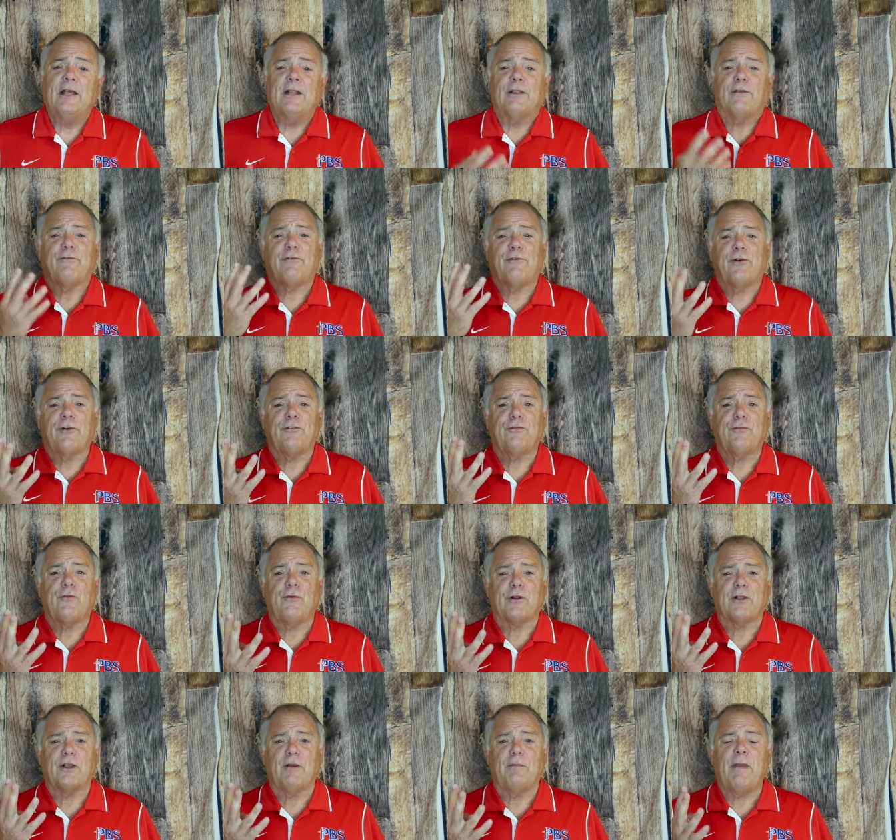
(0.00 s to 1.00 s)
The first
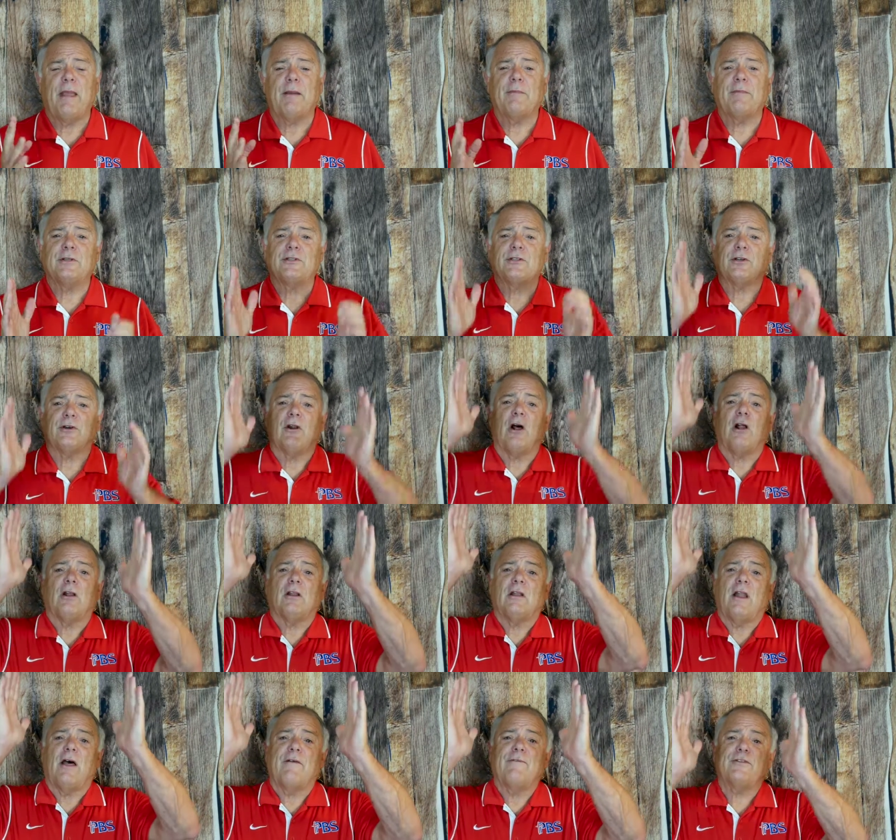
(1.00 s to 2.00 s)
four commandments are all
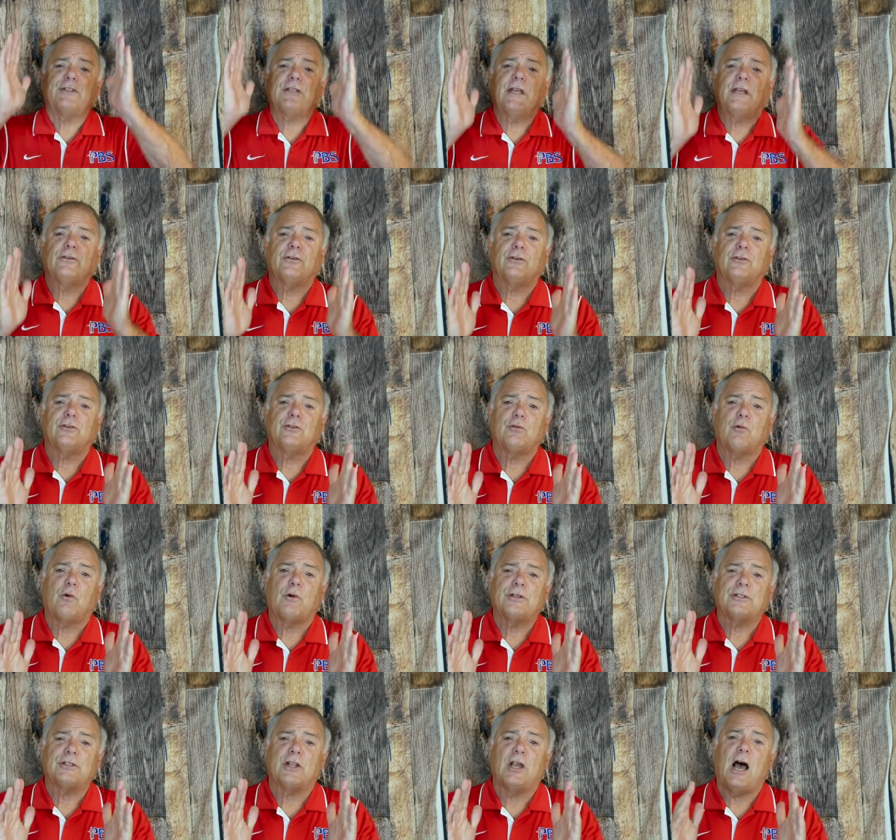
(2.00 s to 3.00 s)
love centered
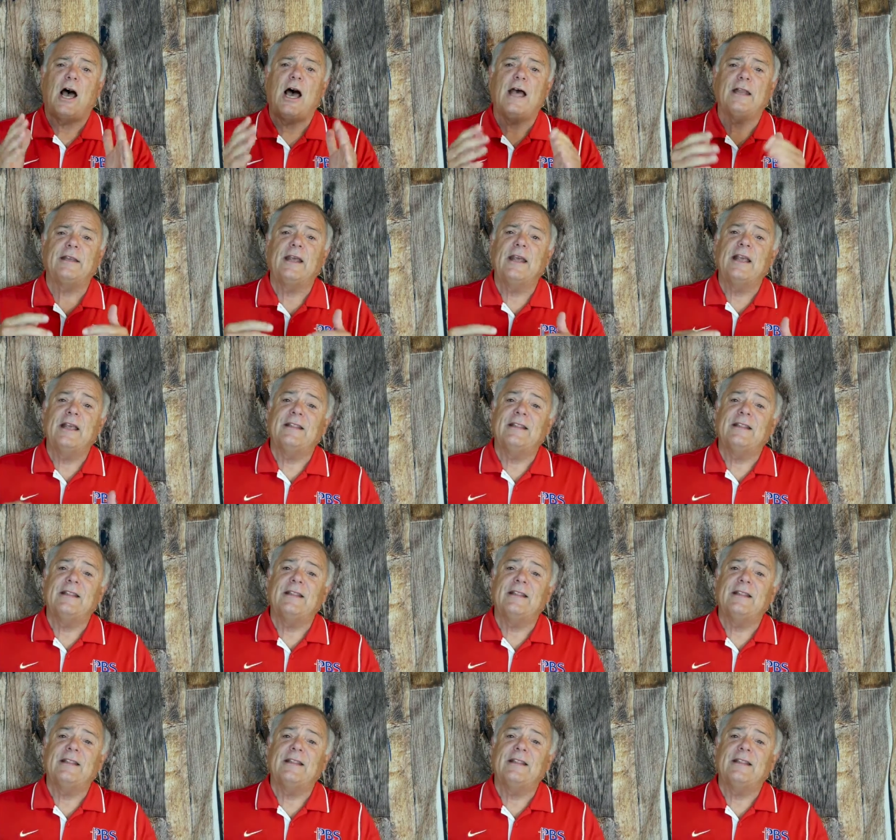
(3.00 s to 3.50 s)
towards God,